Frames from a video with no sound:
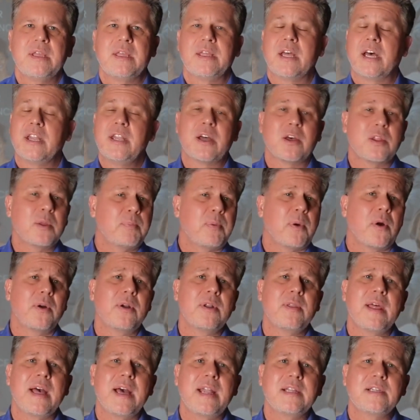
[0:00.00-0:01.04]
Another part
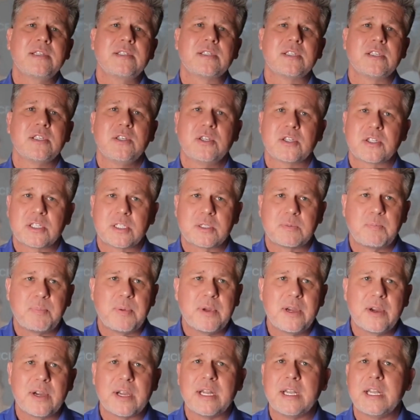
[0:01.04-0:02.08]
of that is your
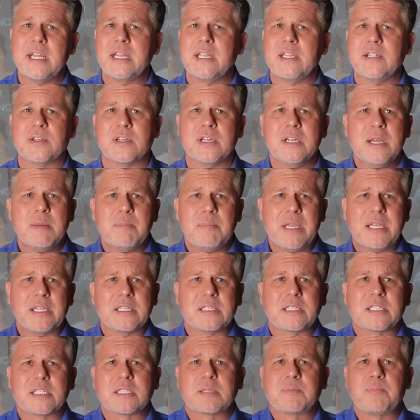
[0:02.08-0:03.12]
spirit and your being
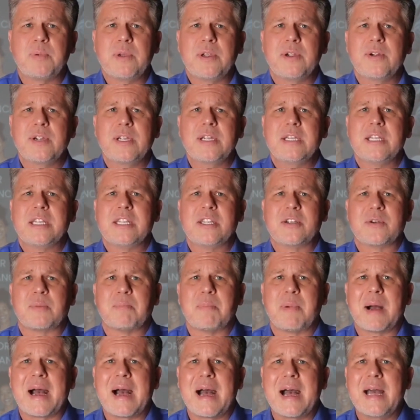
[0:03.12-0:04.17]
spirit and your
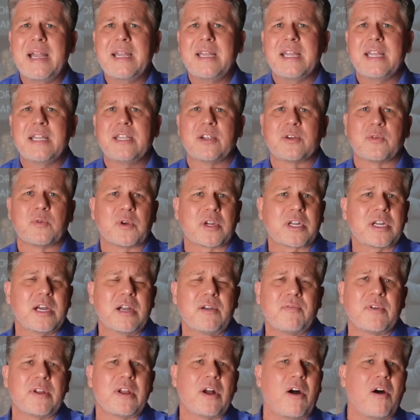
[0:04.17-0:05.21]
mind and your
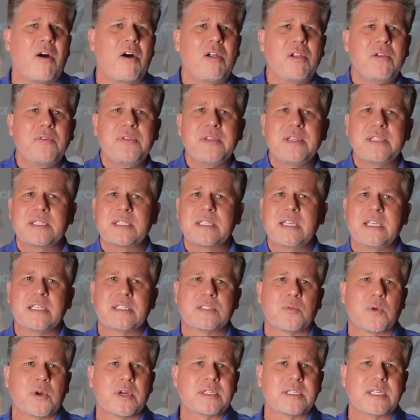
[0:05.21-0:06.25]
recovery. All of these things
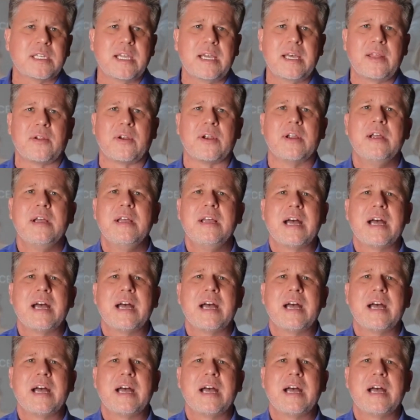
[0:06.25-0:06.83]
work together.